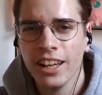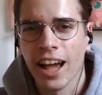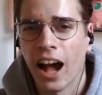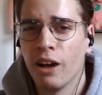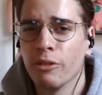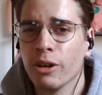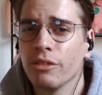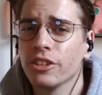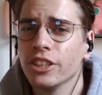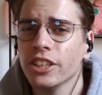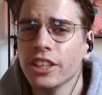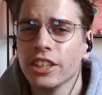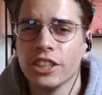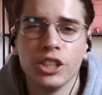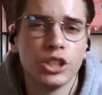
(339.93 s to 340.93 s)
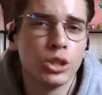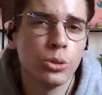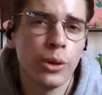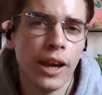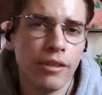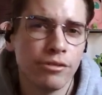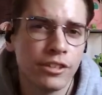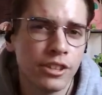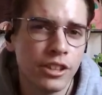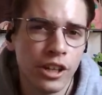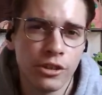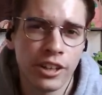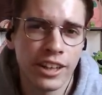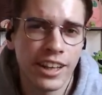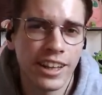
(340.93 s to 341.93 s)
However, you do have to know
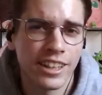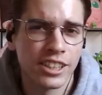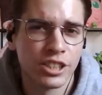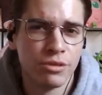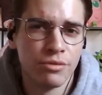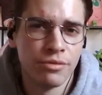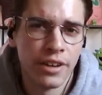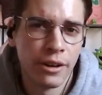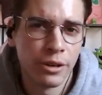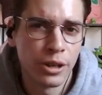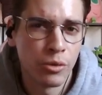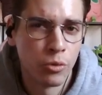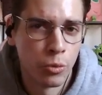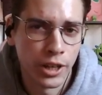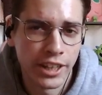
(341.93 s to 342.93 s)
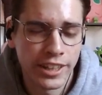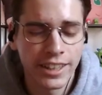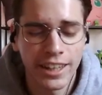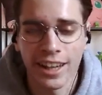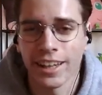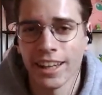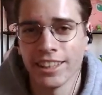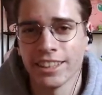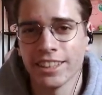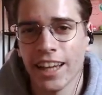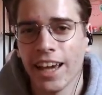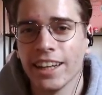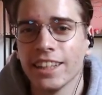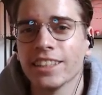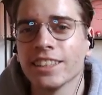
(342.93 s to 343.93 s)
that it is very weak against
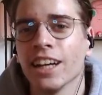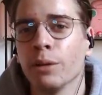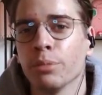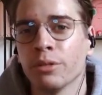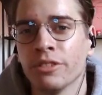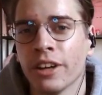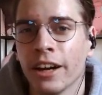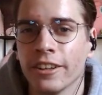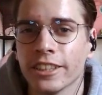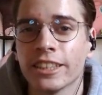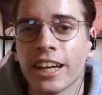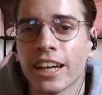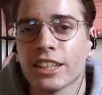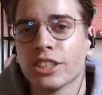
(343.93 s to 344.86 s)
any type of air attack.